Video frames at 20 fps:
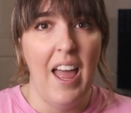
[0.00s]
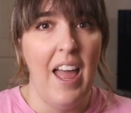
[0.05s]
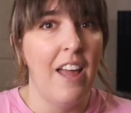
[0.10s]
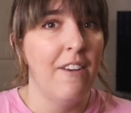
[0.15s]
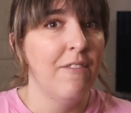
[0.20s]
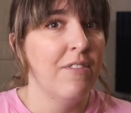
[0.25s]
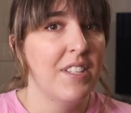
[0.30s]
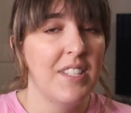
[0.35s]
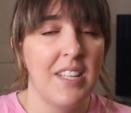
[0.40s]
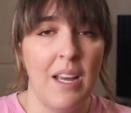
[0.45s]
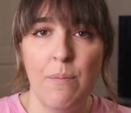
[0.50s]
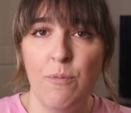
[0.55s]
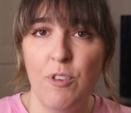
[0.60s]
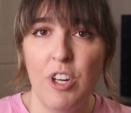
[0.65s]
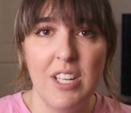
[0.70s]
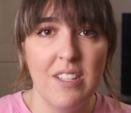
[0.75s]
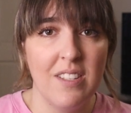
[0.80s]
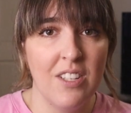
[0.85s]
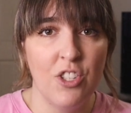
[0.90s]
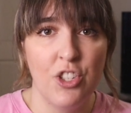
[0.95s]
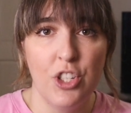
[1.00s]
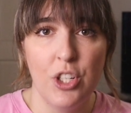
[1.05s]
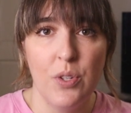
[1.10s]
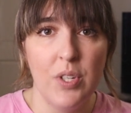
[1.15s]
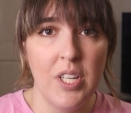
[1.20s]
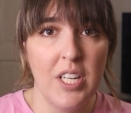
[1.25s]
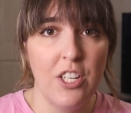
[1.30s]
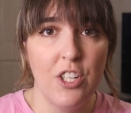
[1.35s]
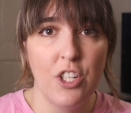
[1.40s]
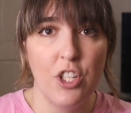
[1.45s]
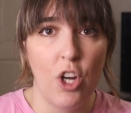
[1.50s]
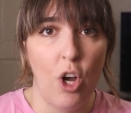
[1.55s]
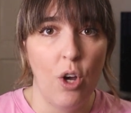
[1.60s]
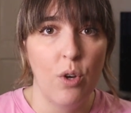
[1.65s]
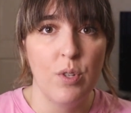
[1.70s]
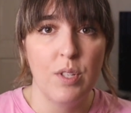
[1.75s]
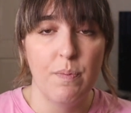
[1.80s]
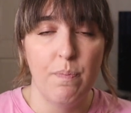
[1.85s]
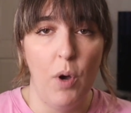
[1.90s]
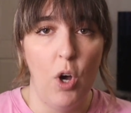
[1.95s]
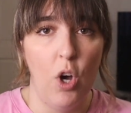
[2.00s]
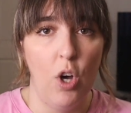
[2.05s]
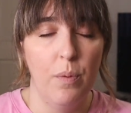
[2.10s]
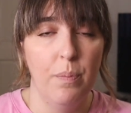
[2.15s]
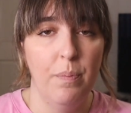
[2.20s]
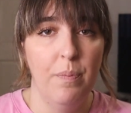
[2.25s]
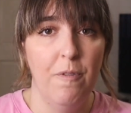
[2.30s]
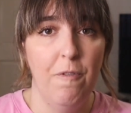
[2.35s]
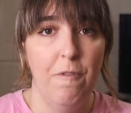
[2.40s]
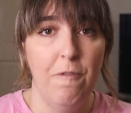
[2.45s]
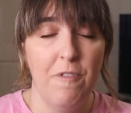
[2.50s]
And for some reason, Judy shows Bob